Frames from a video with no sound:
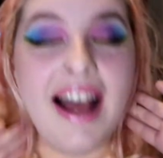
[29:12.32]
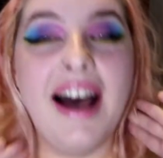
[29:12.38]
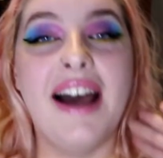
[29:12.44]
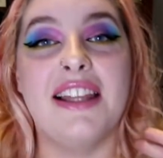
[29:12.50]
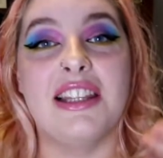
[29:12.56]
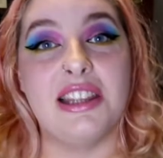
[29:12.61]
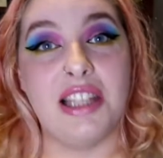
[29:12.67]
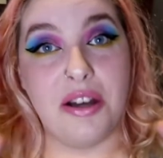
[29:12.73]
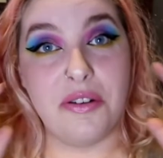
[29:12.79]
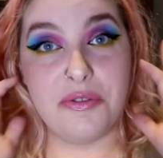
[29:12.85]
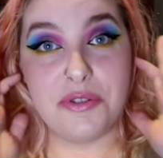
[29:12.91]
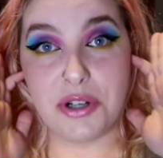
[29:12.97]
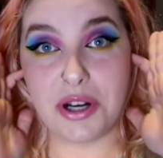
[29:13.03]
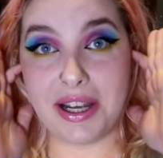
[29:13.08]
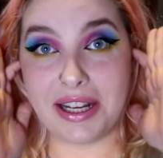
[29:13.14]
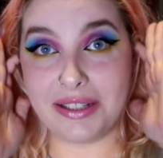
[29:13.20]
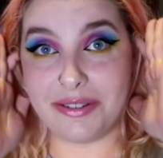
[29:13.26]
I love
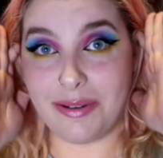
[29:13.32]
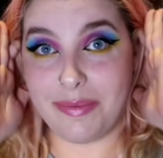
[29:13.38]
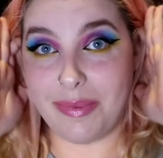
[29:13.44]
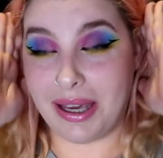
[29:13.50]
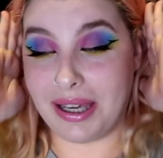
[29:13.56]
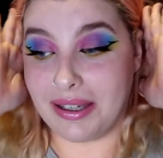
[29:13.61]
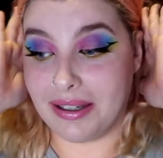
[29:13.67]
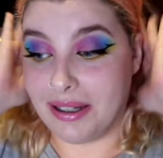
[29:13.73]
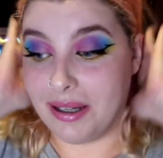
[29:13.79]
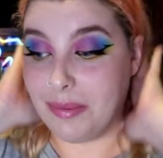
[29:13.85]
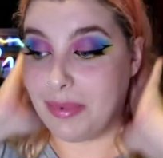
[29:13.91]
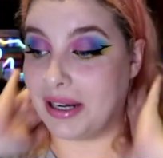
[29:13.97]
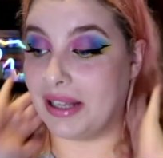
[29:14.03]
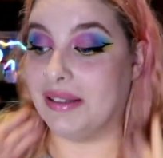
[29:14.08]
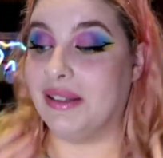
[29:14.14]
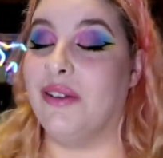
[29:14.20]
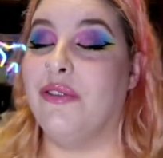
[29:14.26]
trying new makeup
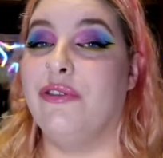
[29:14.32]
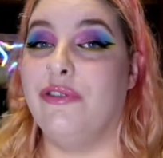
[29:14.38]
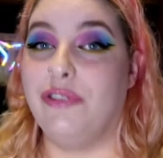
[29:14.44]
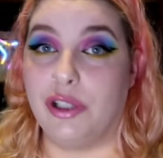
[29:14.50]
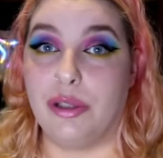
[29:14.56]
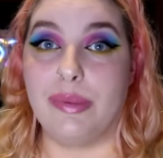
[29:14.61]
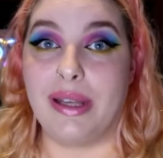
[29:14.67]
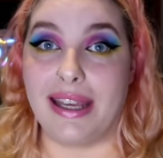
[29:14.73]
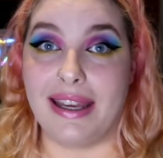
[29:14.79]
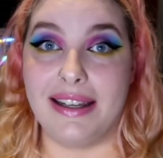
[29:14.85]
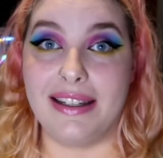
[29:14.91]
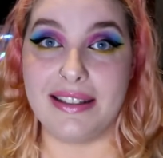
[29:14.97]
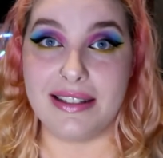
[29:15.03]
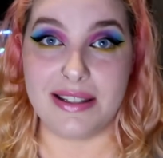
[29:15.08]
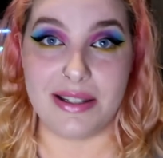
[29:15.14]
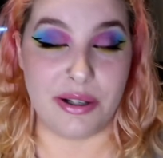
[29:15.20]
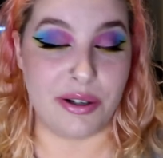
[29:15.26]
and I love filming it.
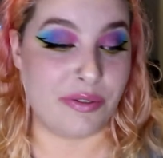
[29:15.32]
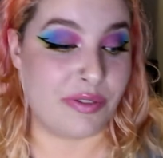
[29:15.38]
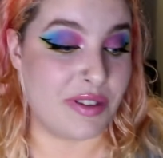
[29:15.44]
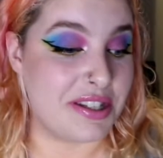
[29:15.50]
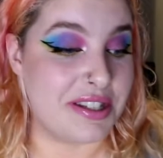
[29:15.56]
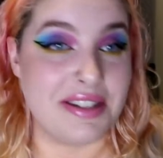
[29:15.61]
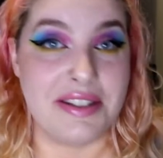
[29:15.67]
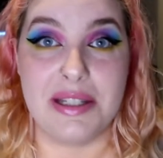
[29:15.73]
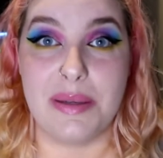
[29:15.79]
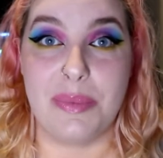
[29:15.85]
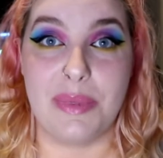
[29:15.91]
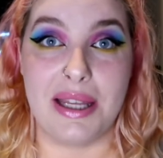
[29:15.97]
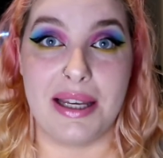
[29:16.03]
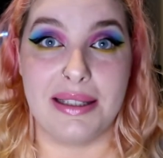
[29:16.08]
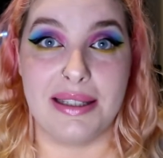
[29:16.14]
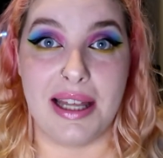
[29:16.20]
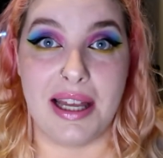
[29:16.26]
So if this is
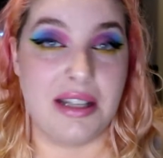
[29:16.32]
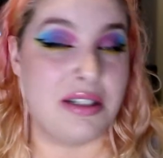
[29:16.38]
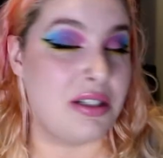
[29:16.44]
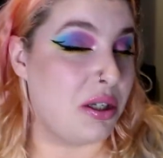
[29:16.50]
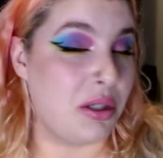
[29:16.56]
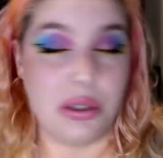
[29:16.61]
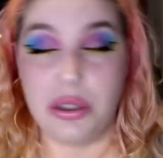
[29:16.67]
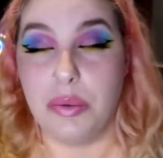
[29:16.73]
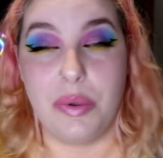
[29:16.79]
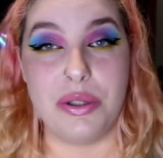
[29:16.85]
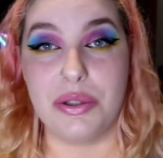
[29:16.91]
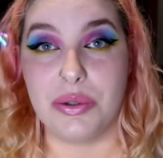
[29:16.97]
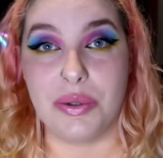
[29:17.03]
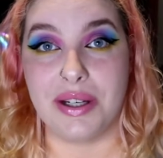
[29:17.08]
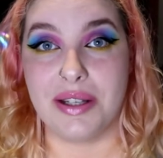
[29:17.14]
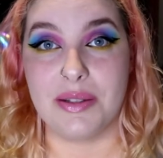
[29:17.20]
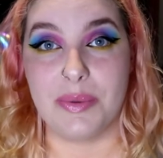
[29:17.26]
something that you
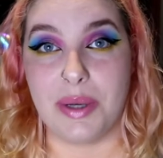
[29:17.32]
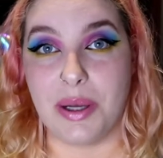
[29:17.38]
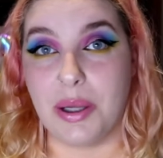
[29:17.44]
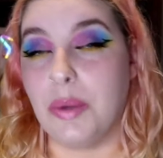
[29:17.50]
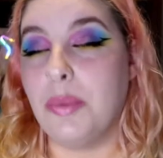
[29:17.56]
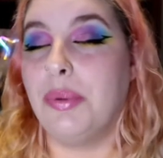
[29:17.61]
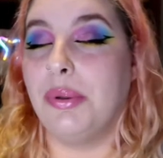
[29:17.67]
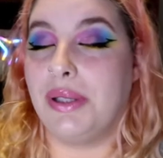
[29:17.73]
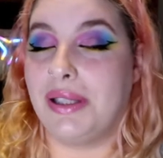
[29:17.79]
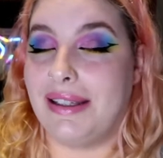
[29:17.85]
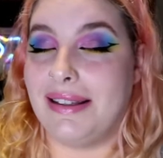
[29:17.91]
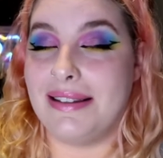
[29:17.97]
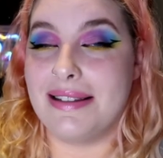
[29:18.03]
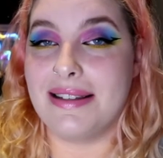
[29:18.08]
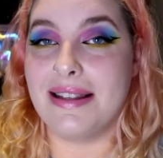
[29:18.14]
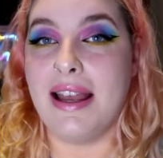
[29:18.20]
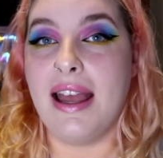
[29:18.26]
enjoy as well,
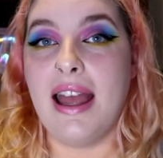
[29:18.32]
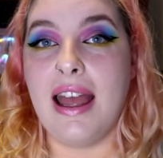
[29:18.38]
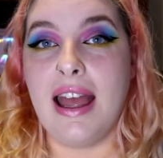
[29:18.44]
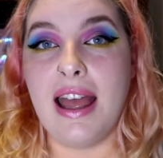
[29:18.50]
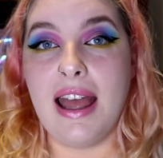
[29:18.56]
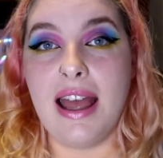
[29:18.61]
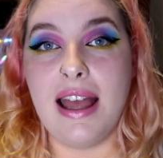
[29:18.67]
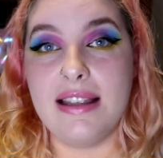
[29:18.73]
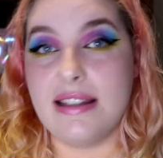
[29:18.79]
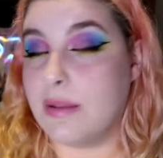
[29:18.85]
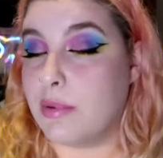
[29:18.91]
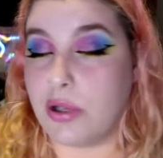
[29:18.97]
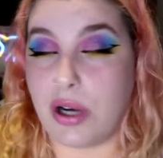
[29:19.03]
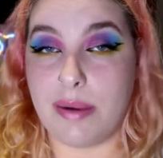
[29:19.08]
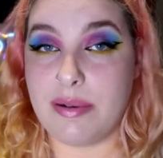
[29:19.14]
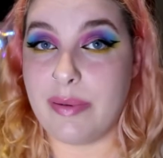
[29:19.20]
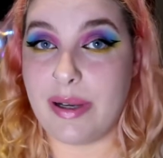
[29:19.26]
please
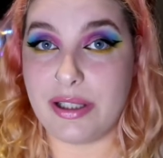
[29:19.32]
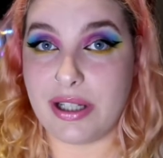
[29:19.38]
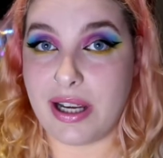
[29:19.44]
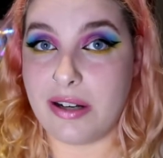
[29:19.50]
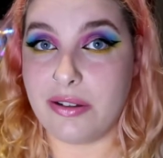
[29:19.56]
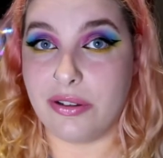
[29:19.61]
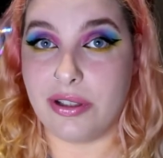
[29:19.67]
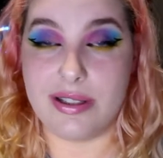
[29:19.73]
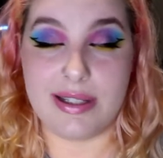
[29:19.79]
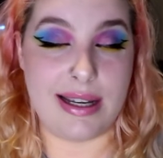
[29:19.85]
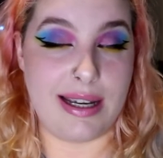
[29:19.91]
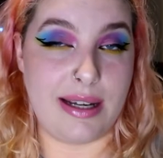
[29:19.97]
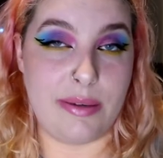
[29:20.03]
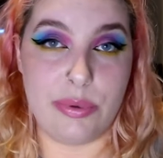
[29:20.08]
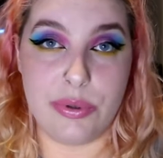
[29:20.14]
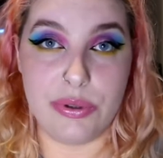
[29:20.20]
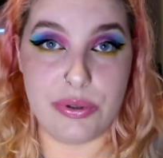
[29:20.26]
subscribe to my channel because
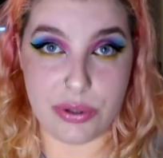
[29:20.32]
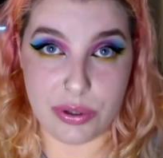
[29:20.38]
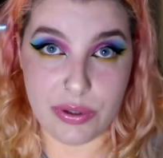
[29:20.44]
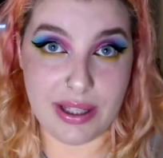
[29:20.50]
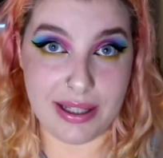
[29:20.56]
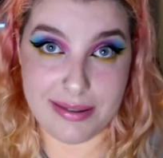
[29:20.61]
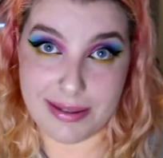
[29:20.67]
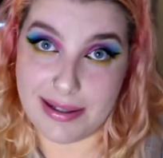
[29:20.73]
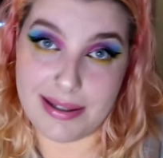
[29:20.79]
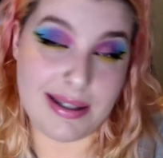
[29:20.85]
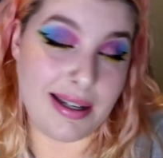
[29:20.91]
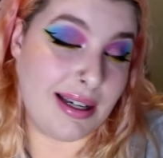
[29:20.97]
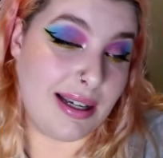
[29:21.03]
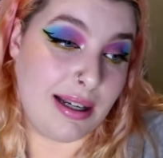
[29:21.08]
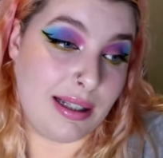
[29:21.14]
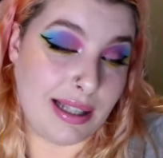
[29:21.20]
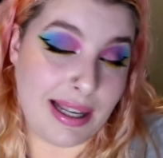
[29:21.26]
I will do this.
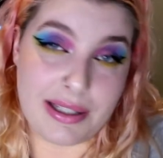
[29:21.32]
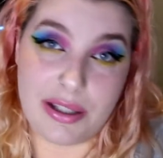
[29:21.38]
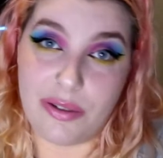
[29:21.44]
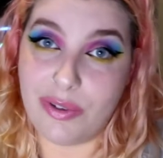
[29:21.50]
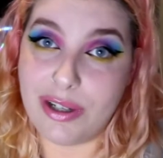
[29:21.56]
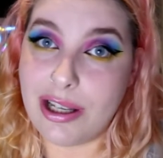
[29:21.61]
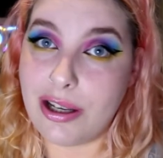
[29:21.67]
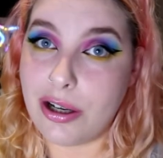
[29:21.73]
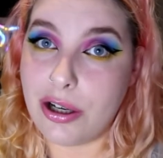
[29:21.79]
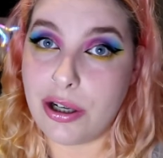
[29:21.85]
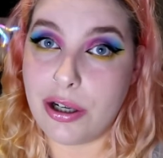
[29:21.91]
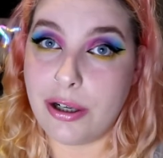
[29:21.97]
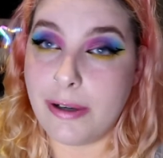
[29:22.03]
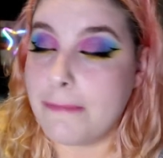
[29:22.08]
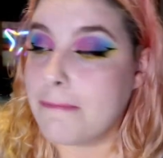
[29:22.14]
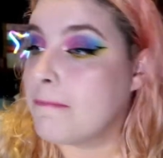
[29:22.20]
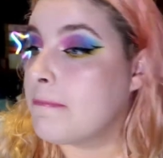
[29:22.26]
Like the
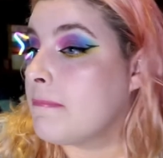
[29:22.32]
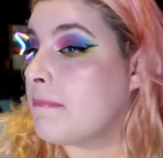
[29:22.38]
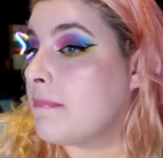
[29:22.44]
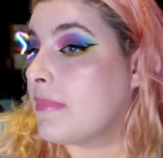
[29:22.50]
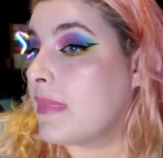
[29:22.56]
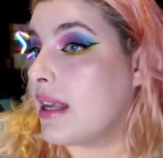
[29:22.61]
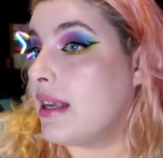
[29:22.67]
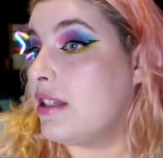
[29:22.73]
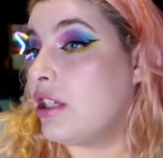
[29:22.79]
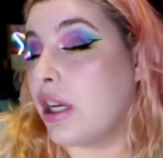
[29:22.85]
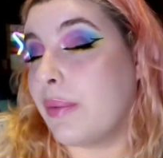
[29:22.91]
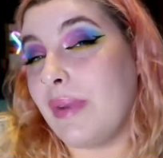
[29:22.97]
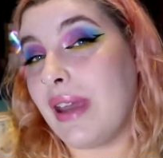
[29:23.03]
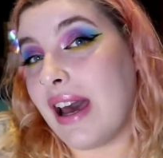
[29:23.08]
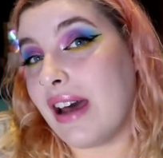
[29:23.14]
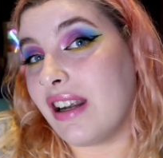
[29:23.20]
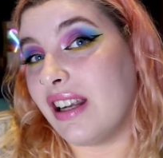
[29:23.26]
video, check
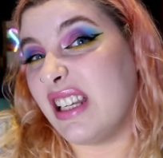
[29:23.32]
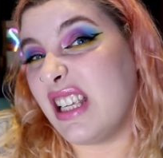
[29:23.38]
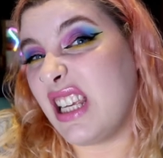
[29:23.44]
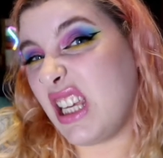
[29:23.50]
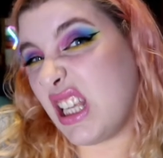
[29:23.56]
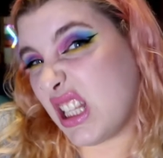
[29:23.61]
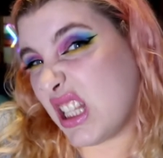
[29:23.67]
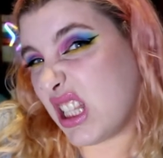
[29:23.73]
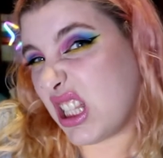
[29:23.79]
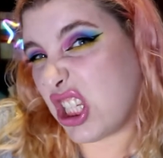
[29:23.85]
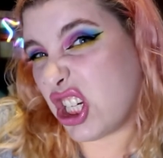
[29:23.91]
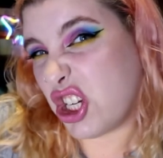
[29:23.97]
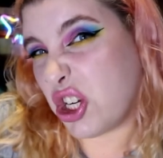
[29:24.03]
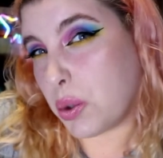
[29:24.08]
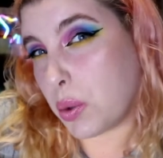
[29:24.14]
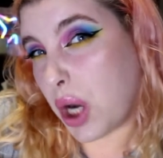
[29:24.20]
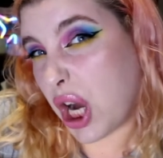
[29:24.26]
me out on
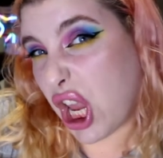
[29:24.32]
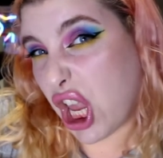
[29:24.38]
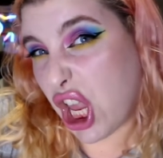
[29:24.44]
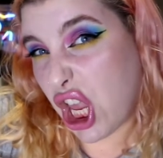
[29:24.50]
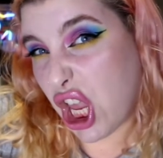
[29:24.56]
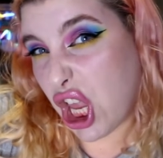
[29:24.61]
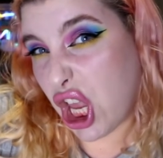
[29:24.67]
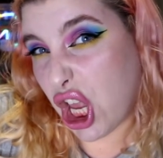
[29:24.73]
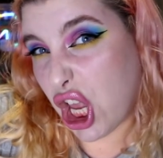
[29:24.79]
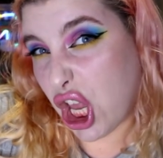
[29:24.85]
Instagram.